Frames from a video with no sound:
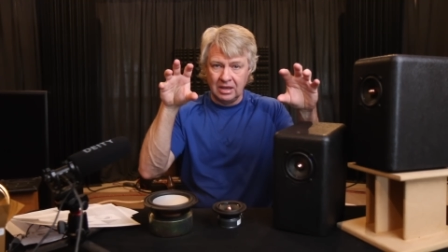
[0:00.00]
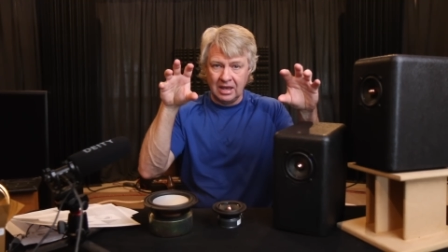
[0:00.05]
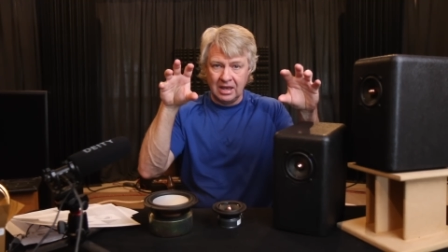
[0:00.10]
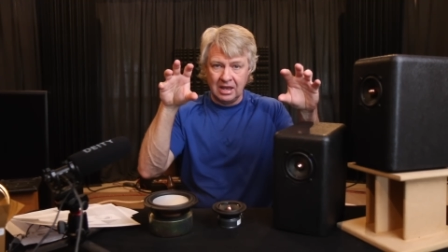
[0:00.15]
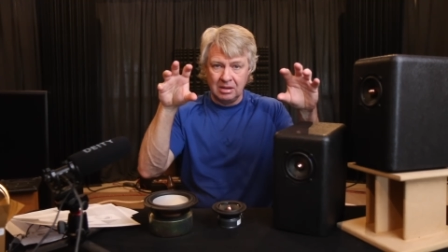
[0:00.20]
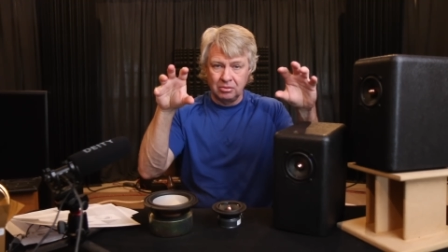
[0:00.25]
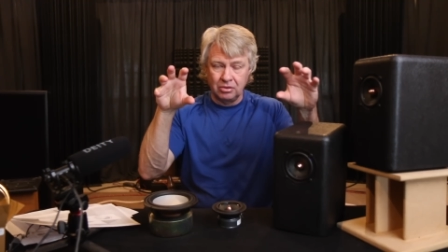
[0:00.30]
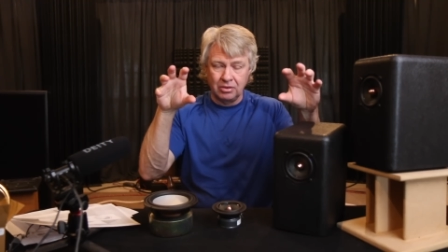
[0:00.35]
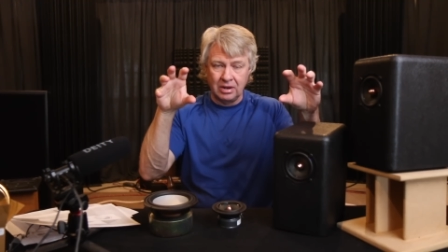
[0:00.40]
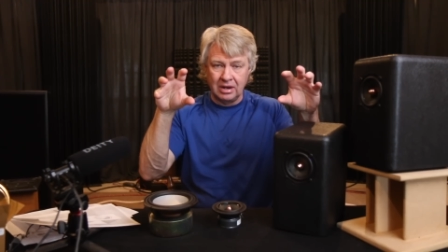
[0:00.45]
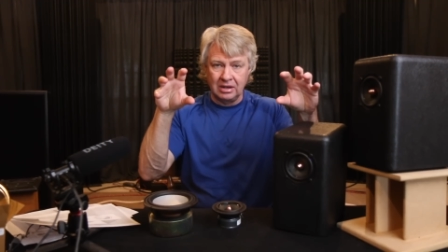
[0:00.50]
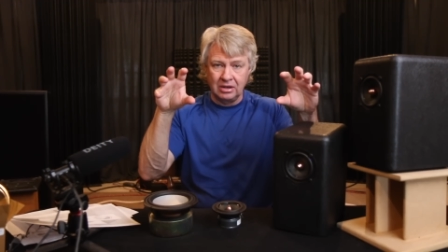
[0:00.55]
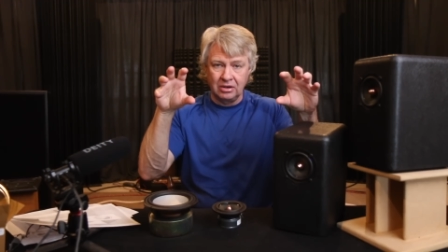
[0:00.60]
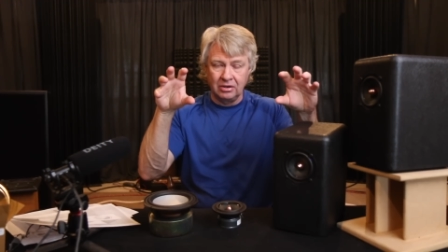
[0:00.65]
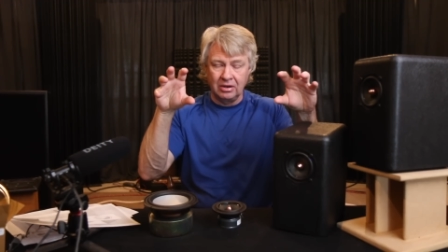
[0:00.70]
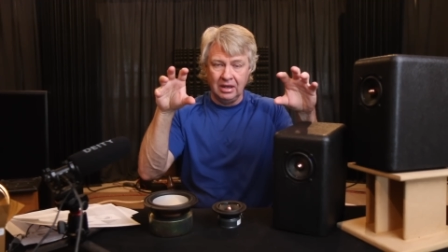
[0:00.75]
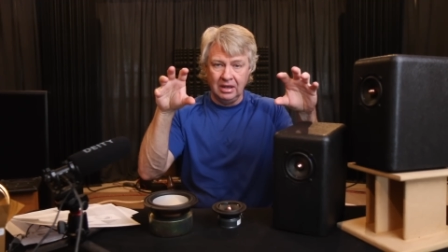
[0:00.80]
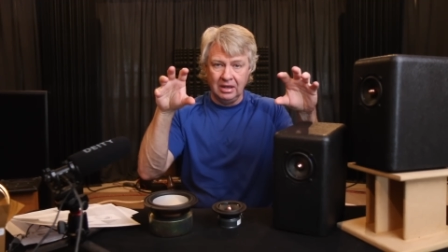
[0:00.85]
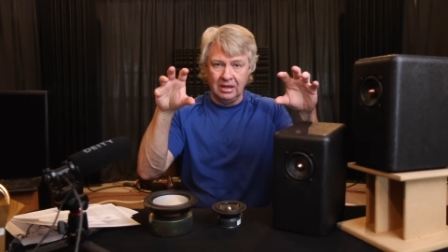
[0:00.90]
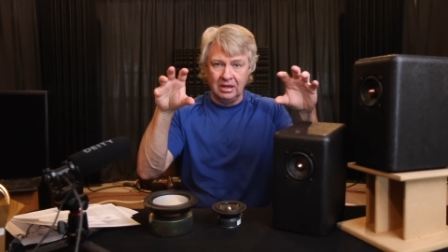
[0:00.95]
aimed right at
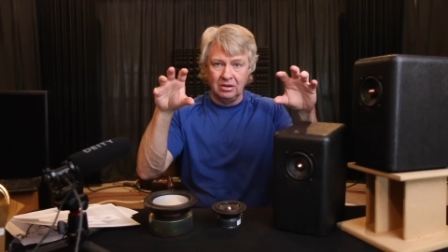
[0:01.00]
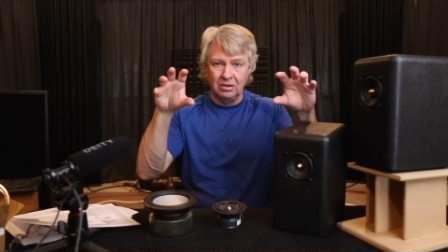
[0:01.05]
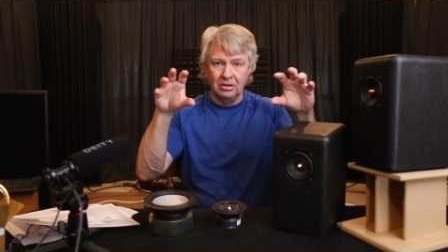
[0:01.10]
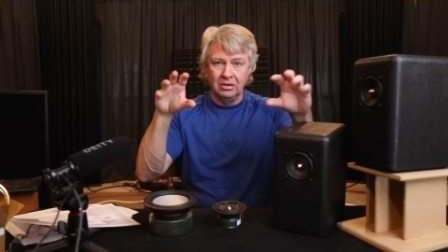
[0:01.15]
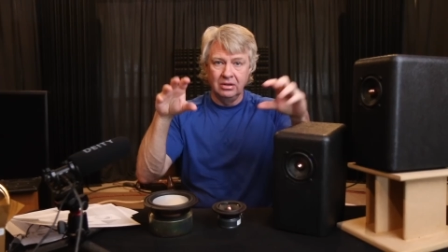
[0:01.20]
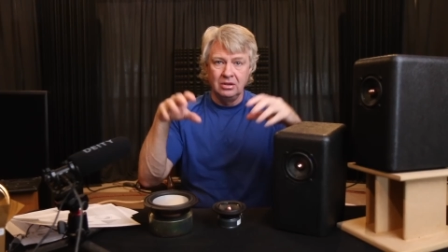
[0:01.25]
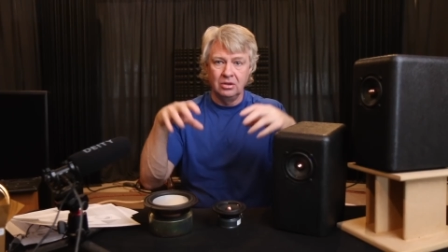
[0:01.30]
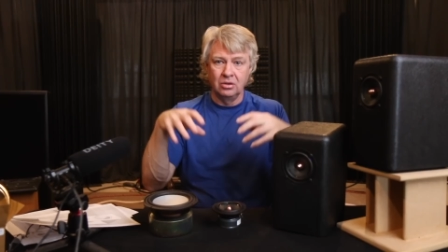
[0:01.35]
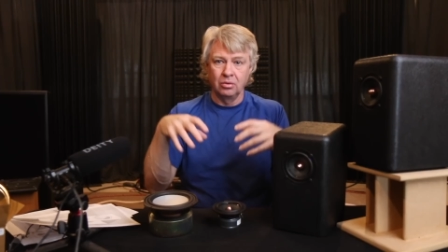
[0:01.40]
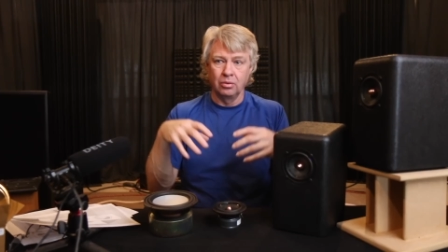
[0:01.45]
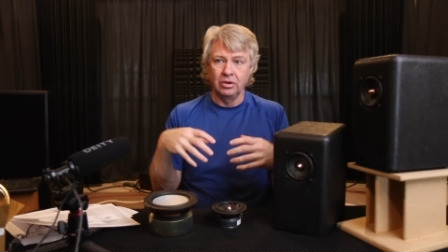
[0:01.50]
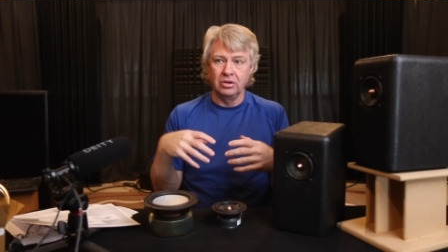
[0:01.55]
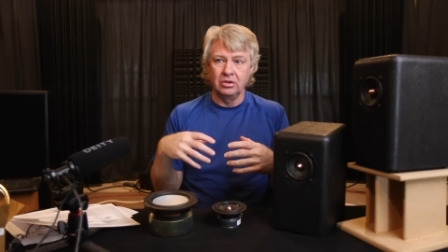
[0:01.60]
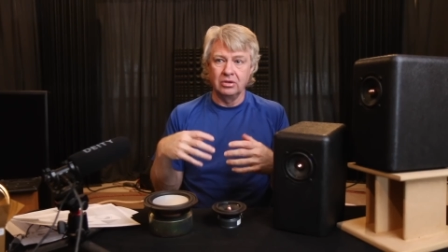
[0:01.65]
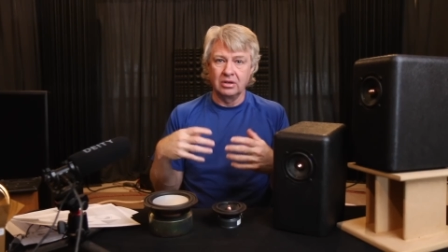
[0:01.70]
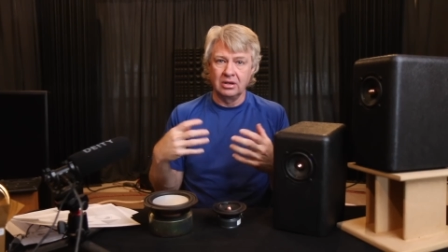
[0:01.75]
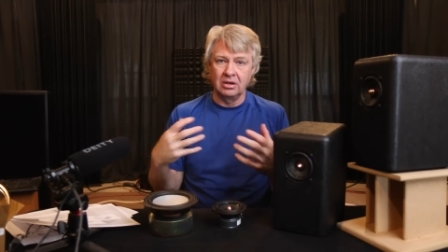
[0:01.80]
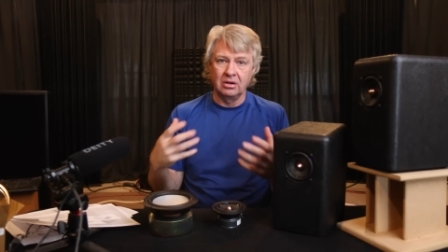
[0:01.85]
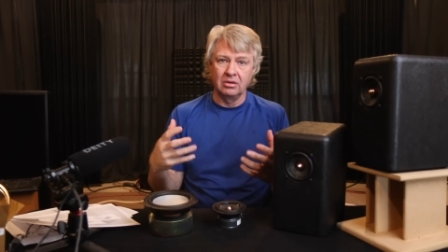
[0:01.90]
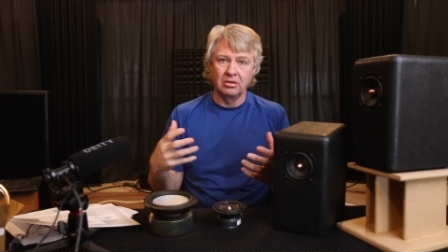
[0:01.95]
your head, where you
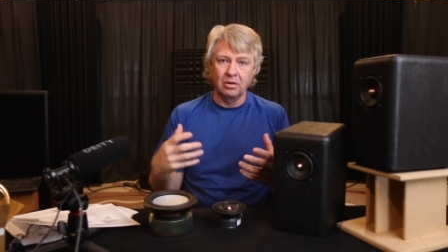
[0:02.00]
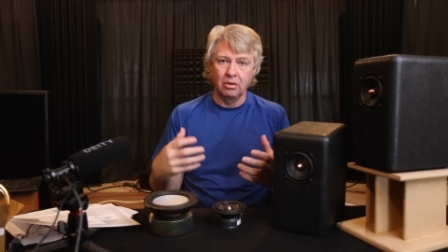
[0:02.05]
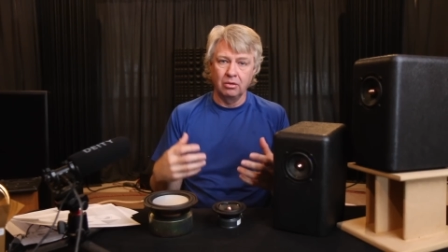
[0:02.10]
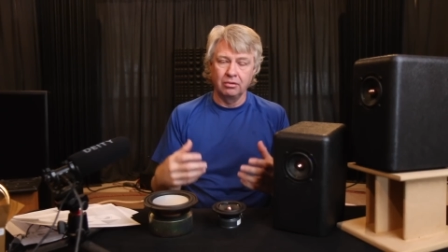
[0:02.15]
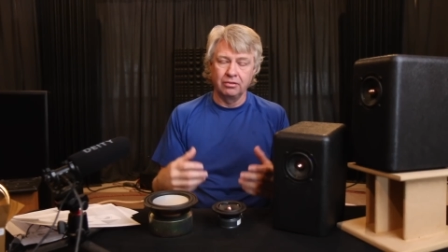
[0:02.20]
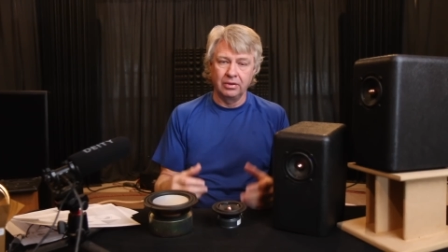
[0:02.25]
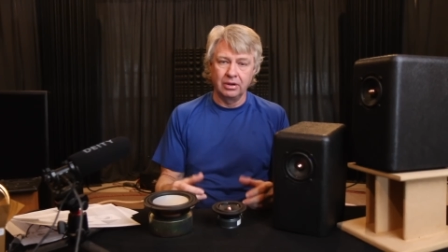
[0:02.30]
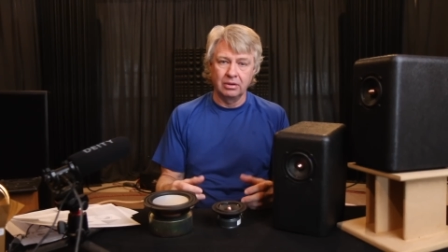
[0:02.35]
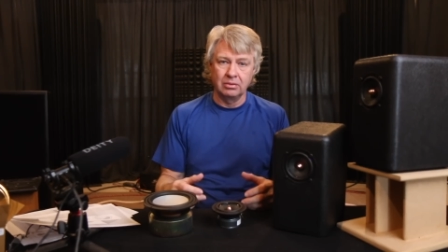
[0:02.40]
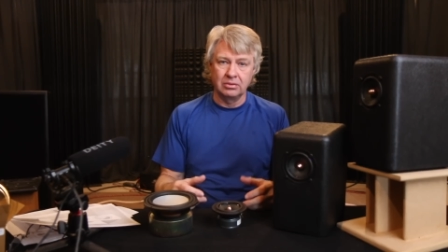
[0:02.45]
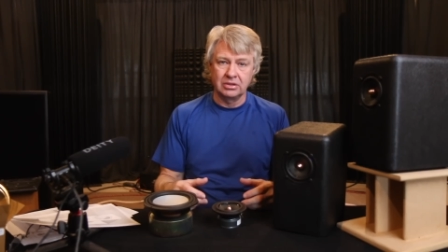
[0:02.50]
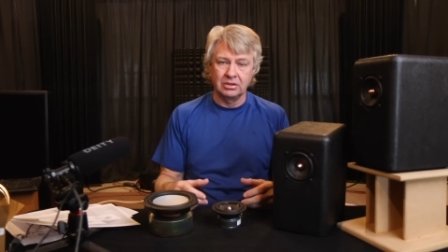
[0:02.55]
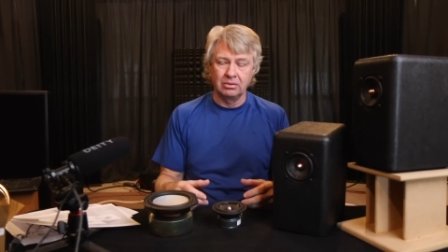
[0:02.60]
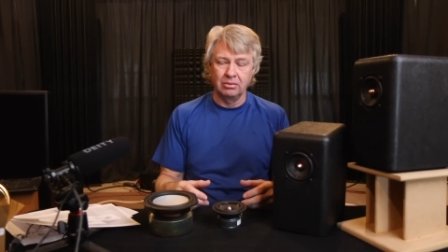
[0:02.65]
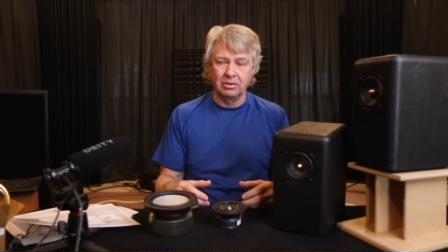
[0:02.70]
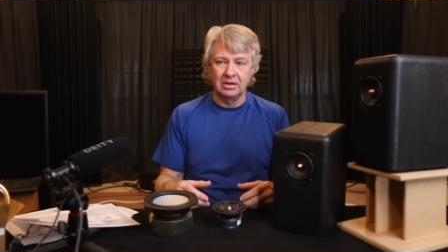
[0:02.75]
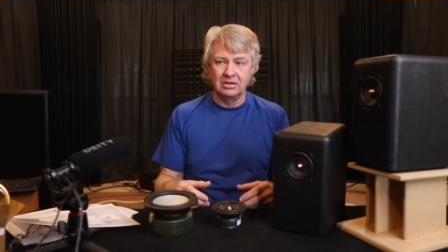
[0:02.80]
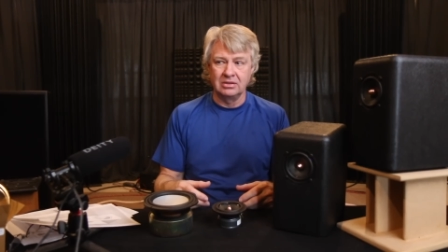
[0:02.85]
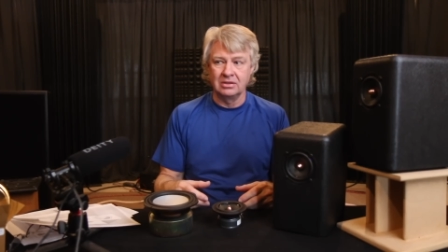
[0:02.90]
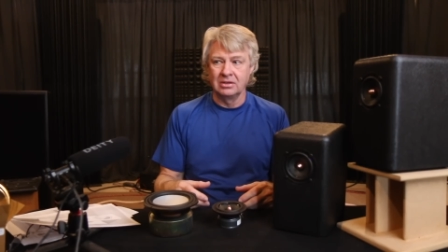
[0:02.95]
can hear the whole frequency
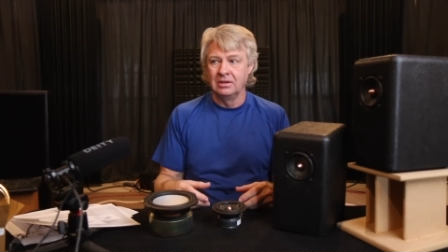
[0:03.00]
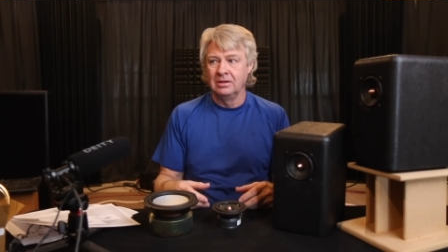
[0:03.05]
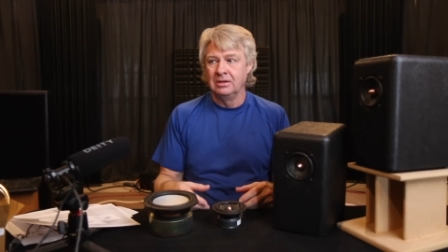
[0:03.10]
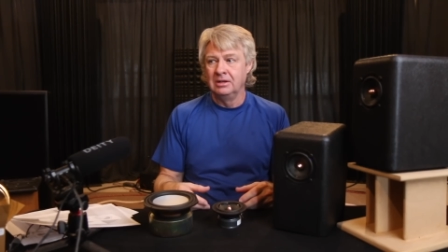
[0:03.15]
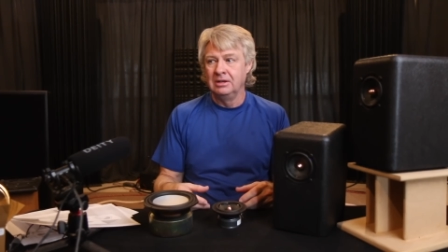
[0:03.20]
range.